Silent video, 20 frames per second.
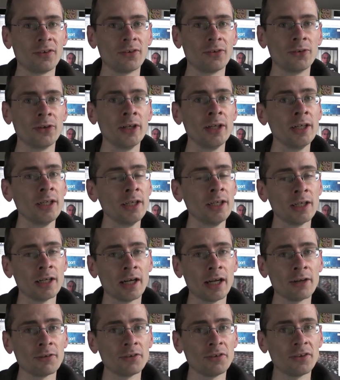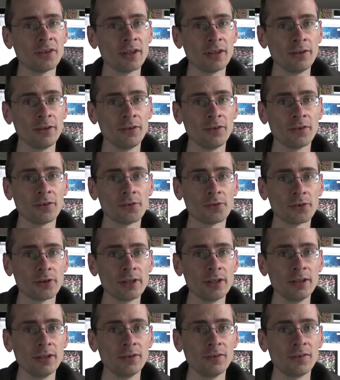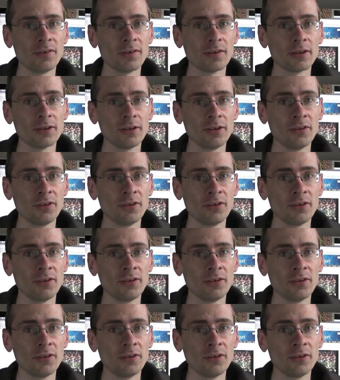So I would say this story is